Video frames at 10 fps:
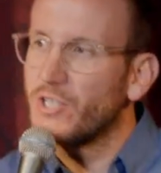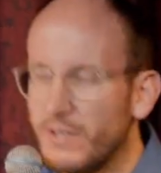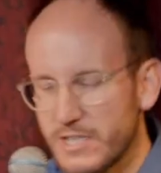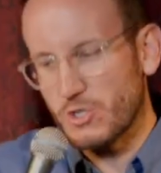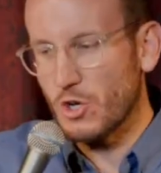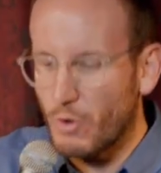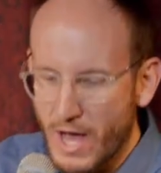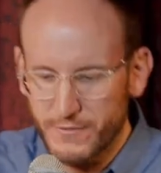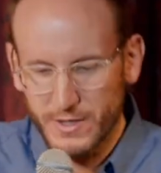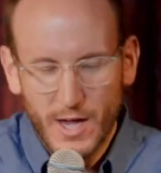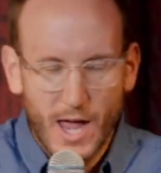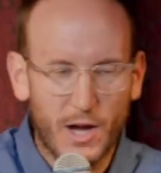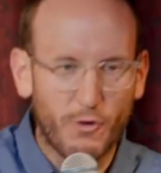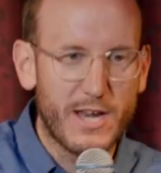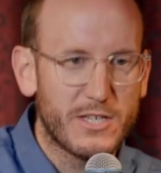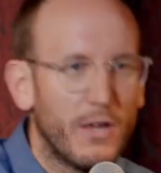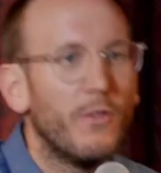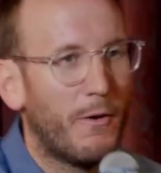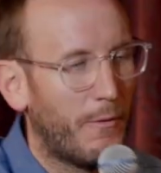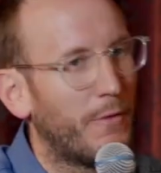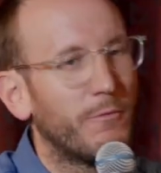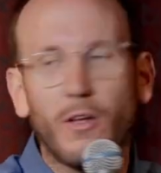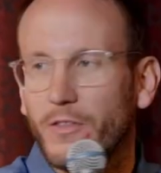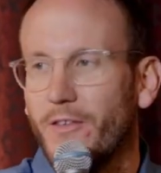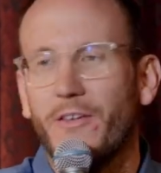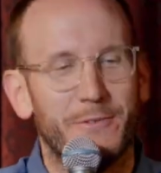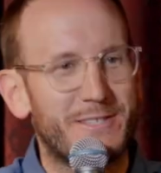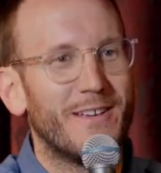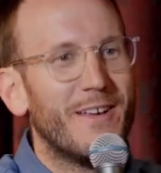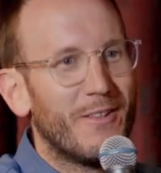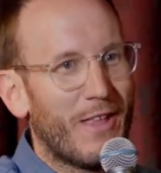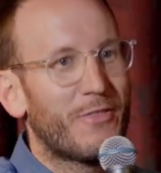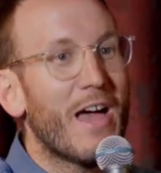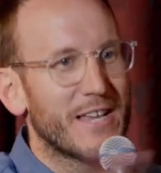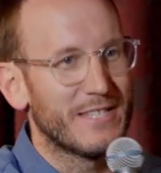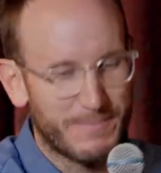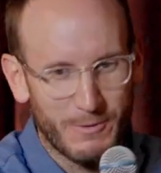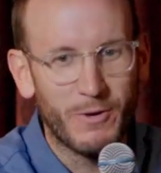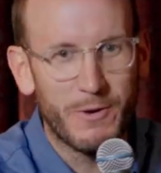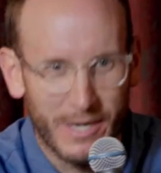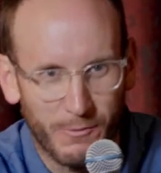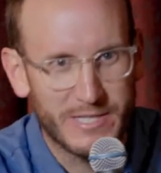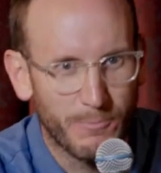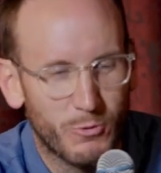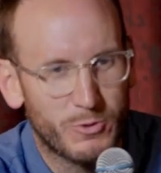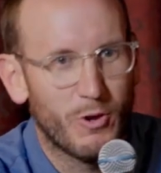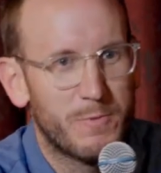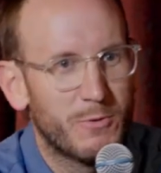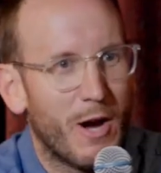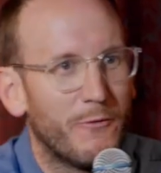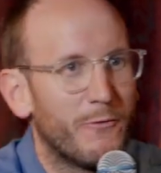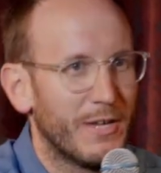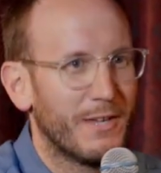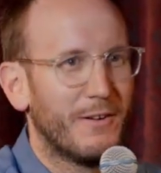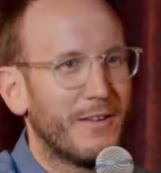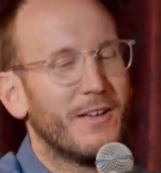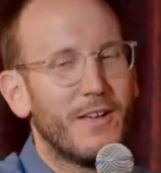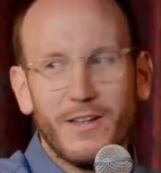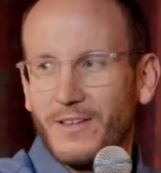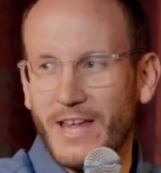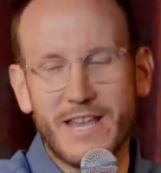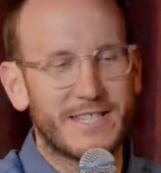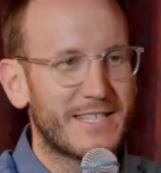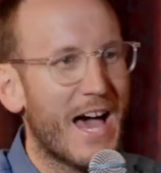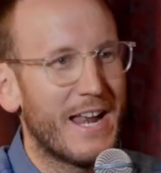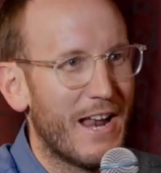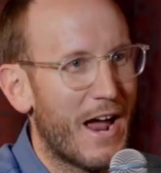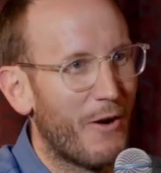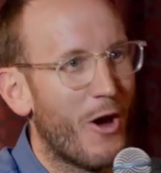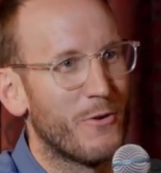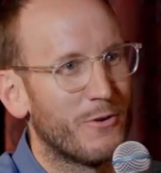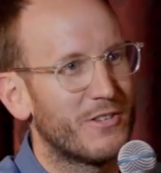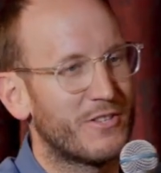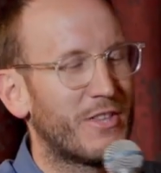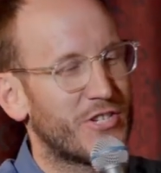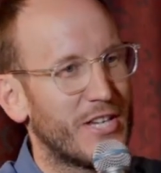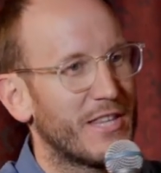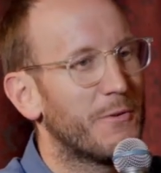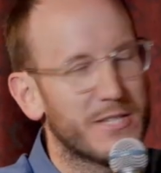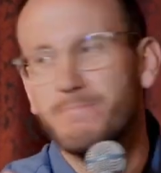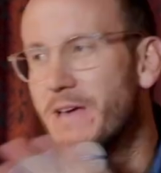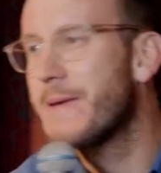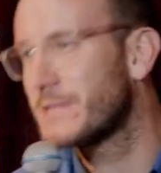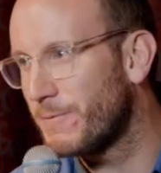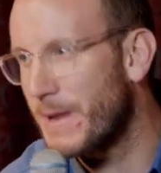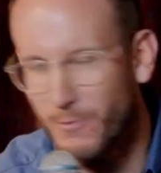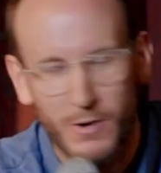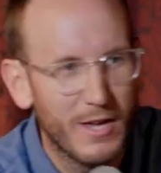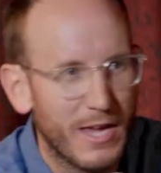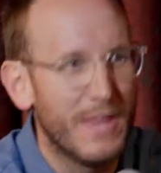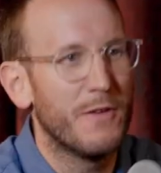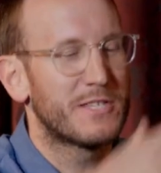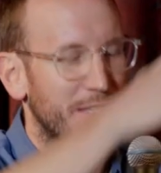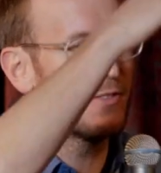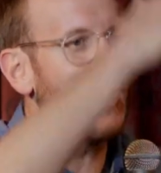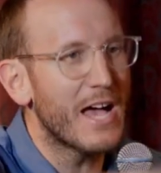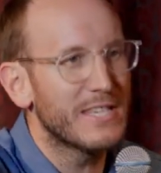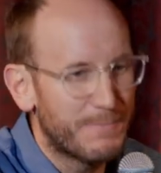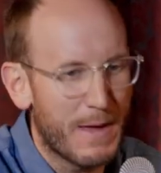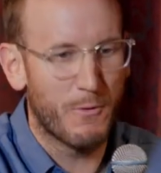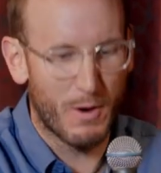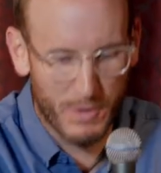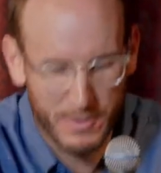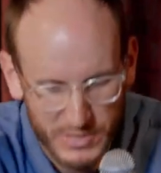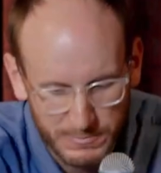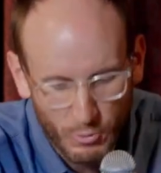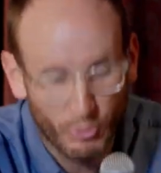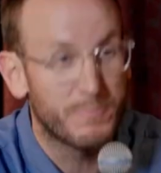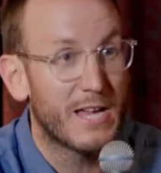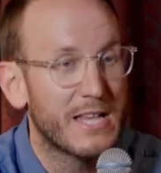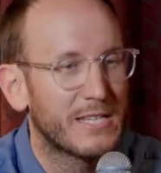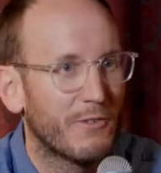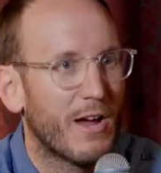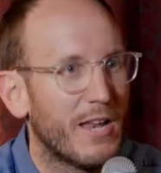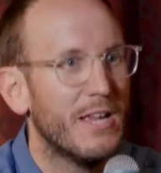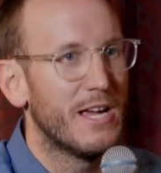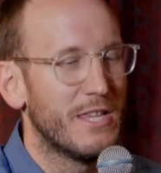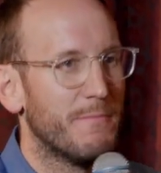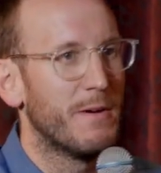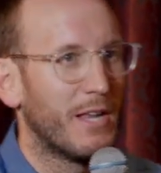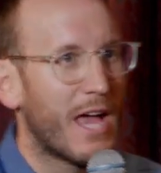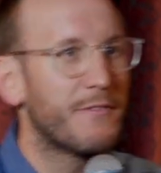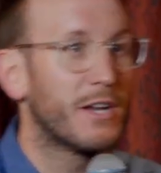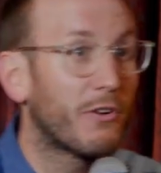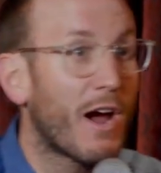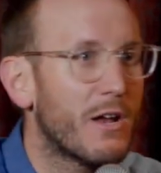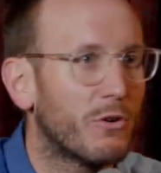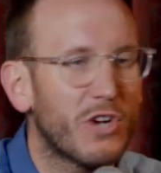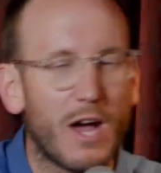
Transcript: sort of in a circle, having a great, well, not, there was like thousands, but we were in a small group of 12. We hadn't started our own shit. There was heaps of people, and there was thousands of people when we were a small group dancing around in the middle, having a great old